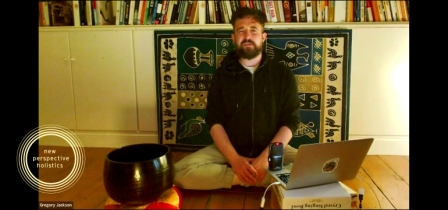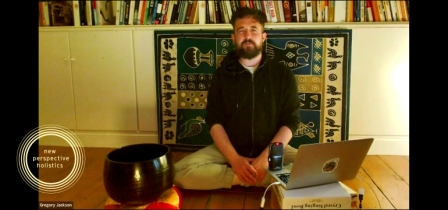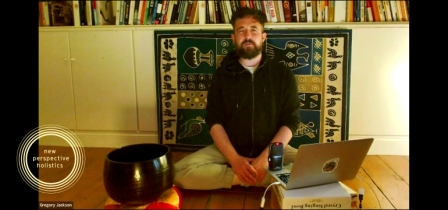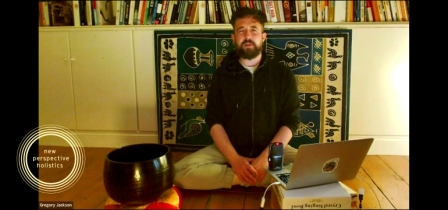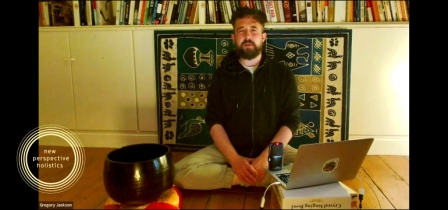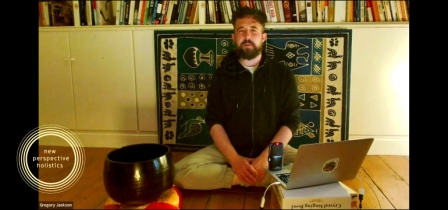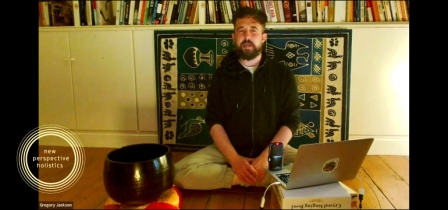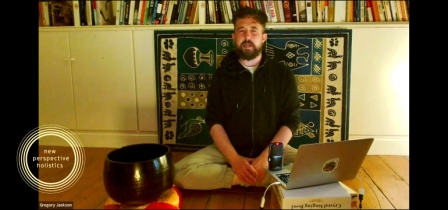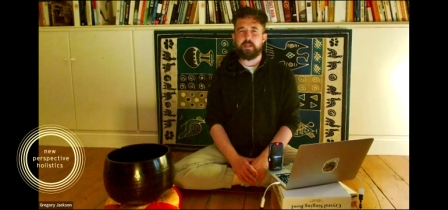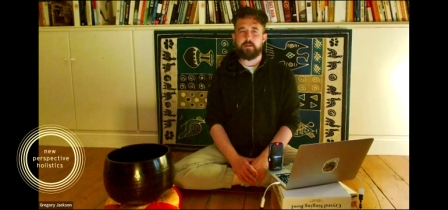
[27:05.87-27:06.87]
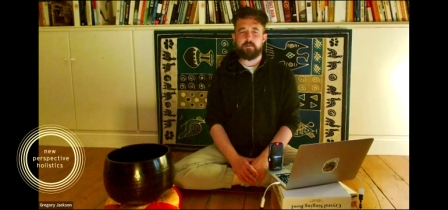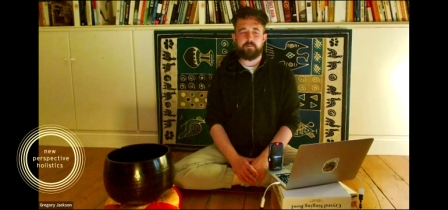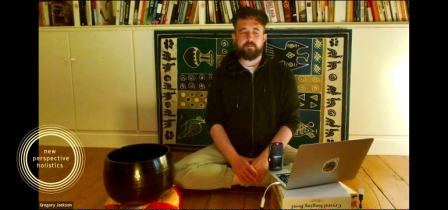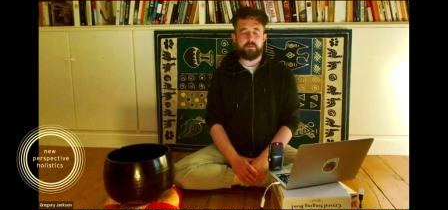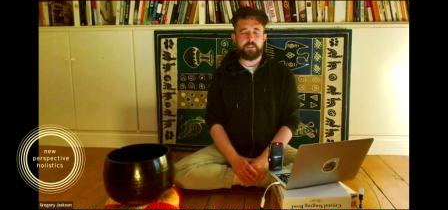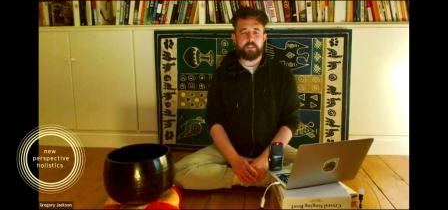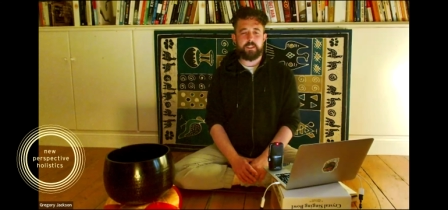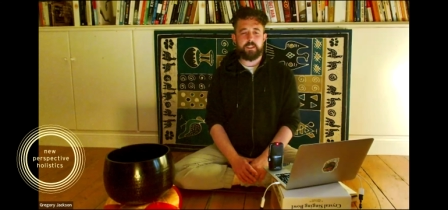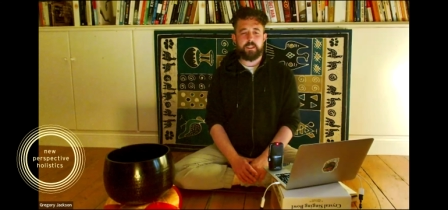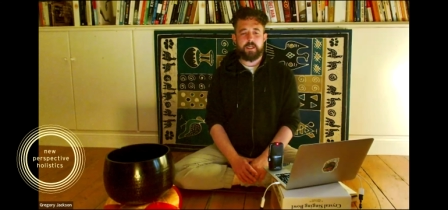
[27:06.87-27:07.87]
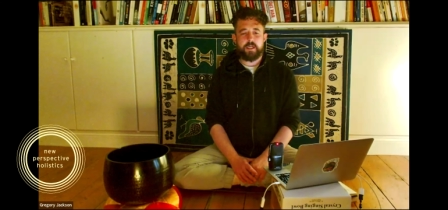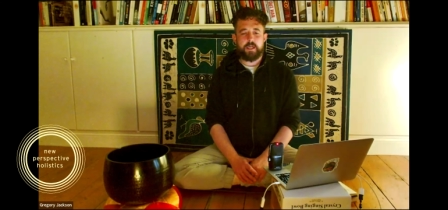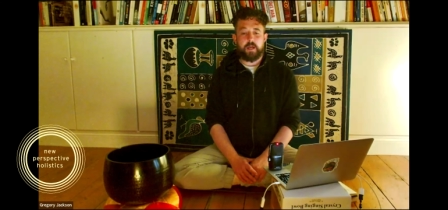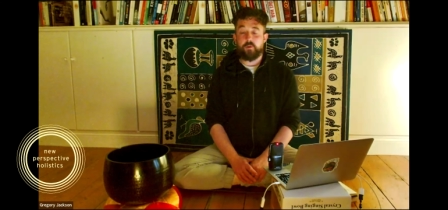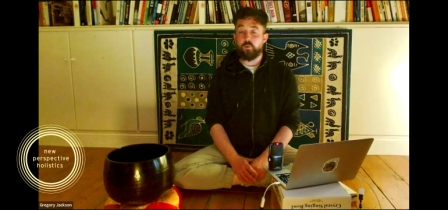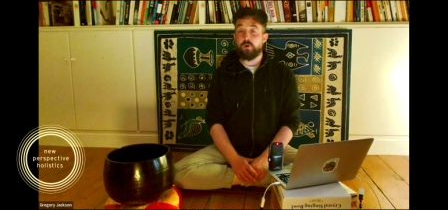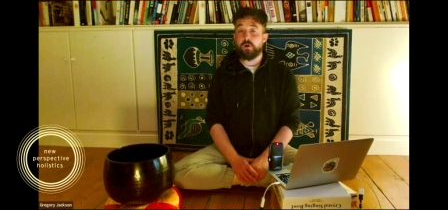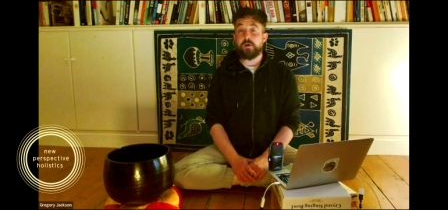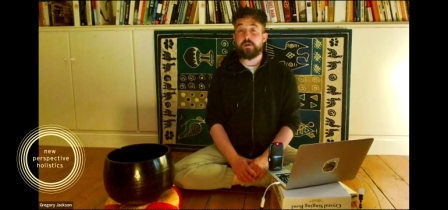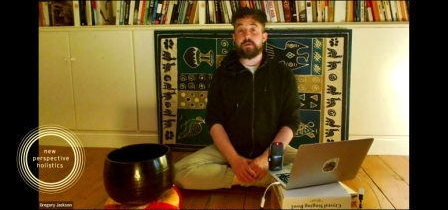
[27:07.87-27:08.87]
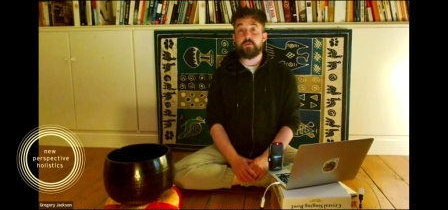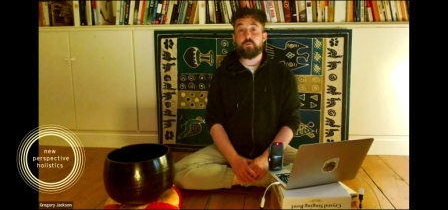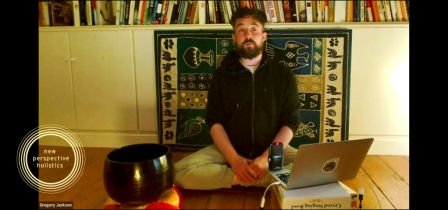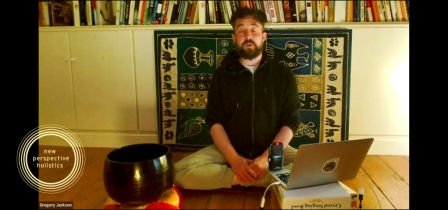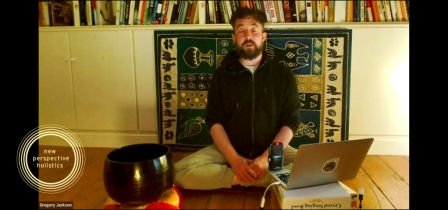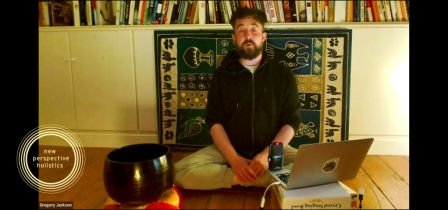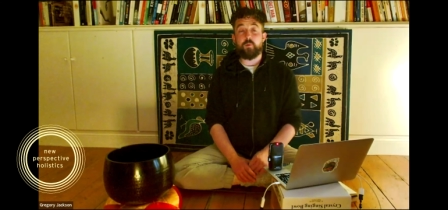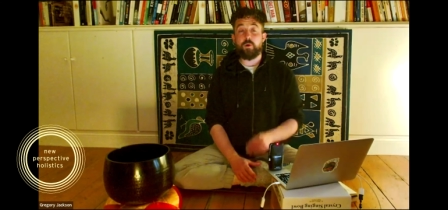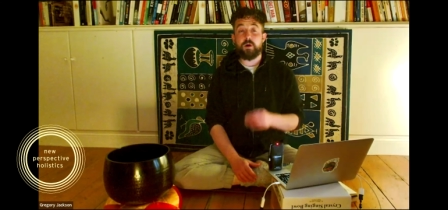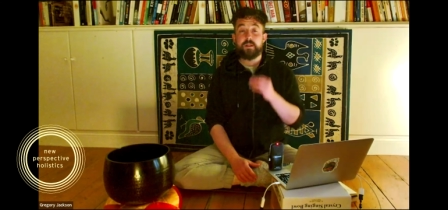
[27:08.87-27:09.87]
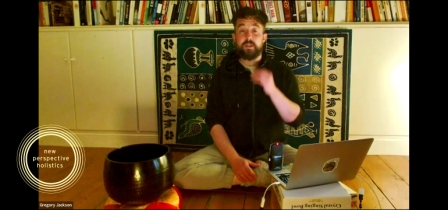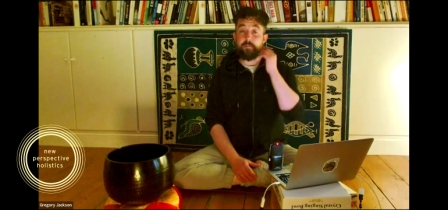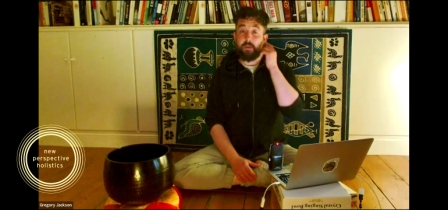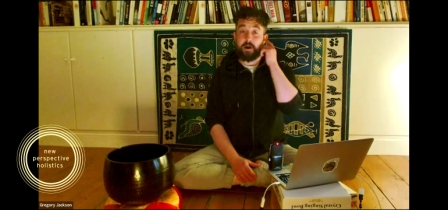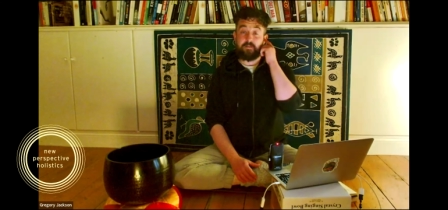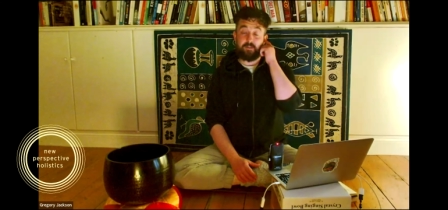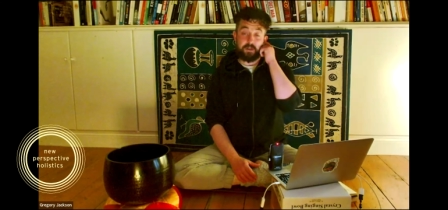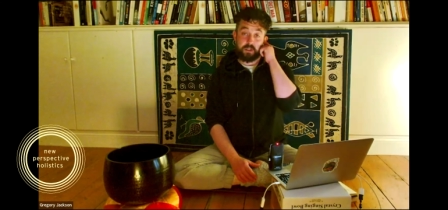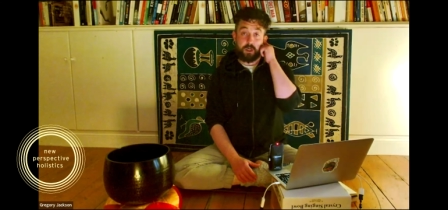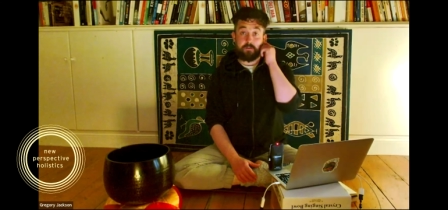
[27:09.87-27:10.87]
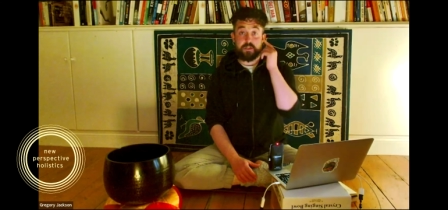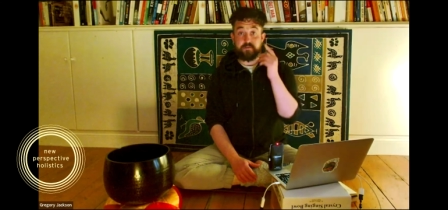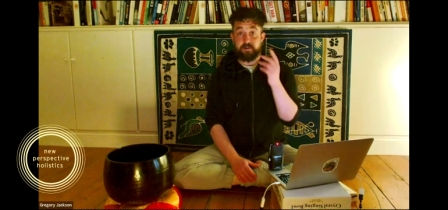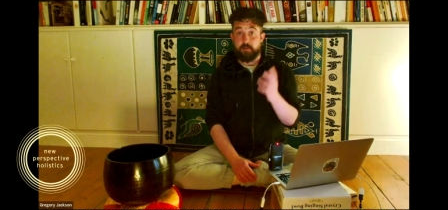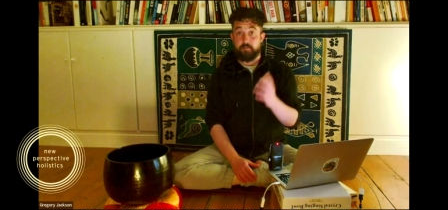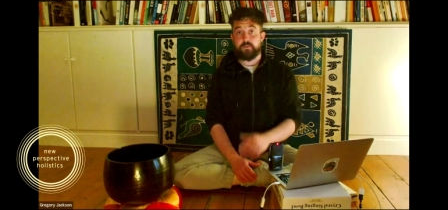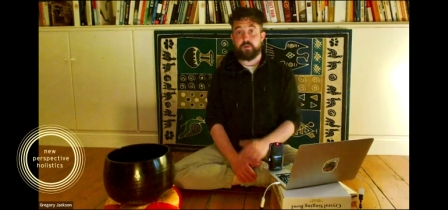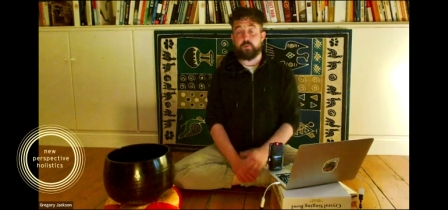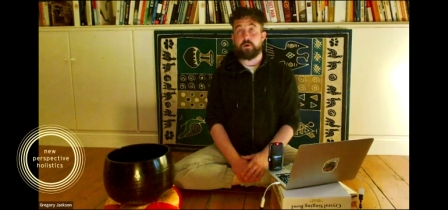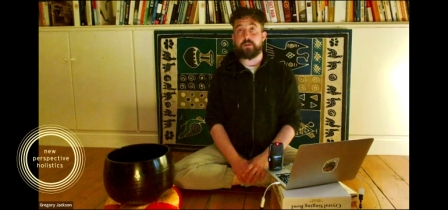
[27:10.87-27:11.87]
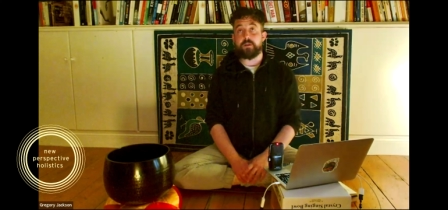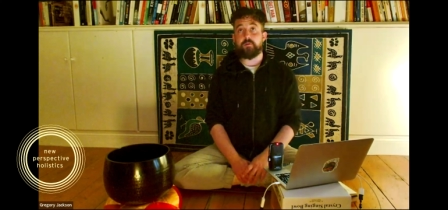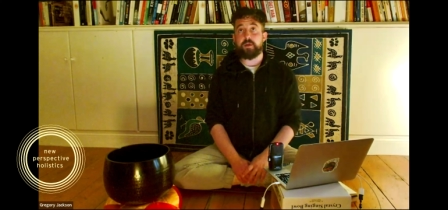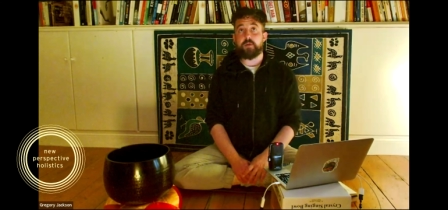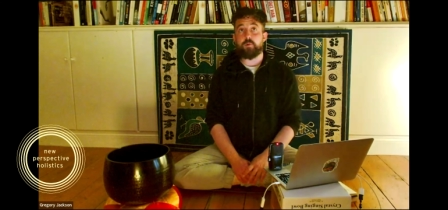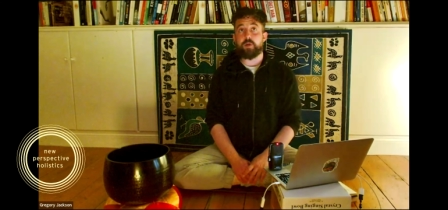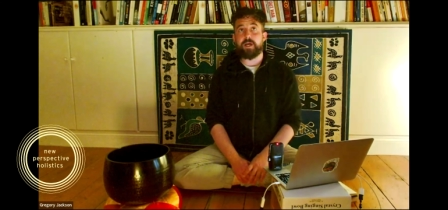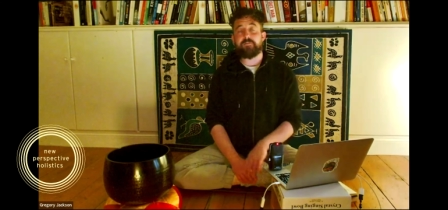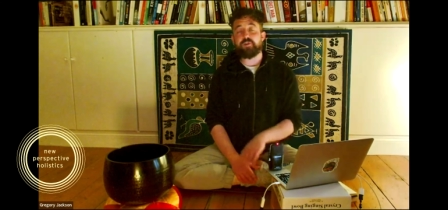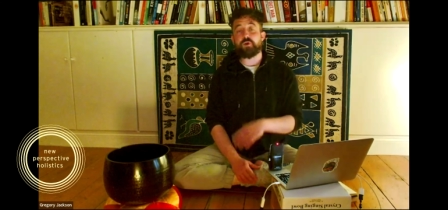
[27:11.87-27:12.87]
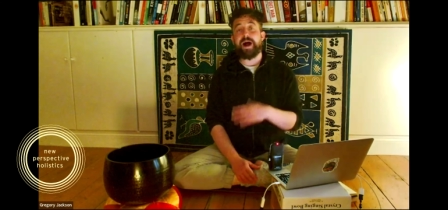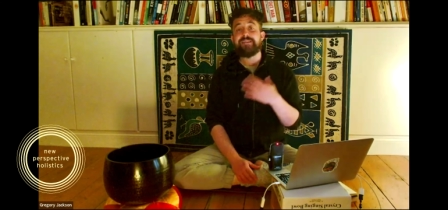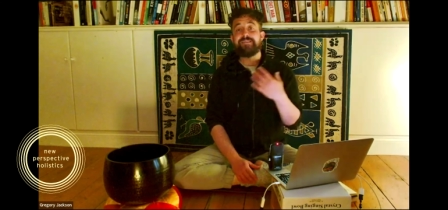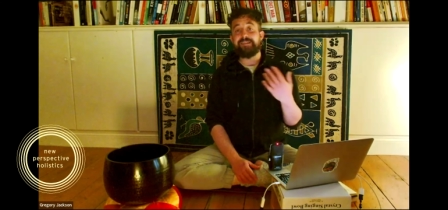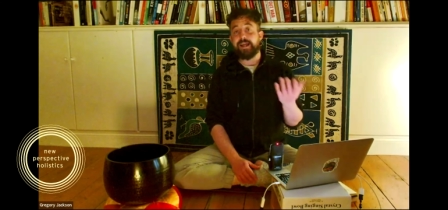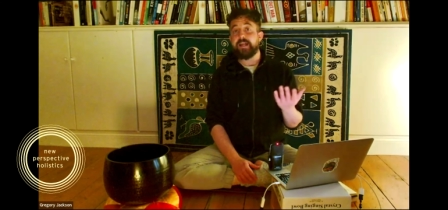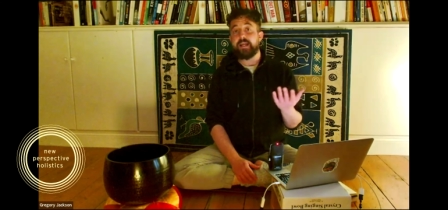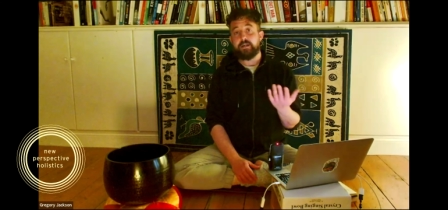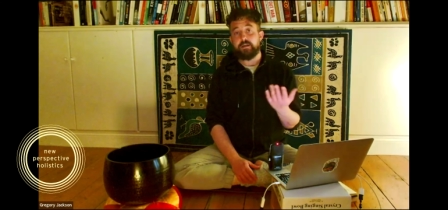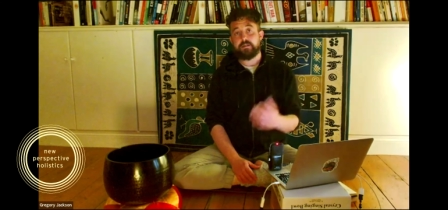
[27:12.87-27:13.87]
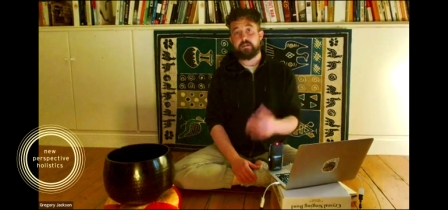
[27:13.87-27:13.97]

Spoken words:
does it really mean? And the word that mindfulness comes from, the word that we're kind of translating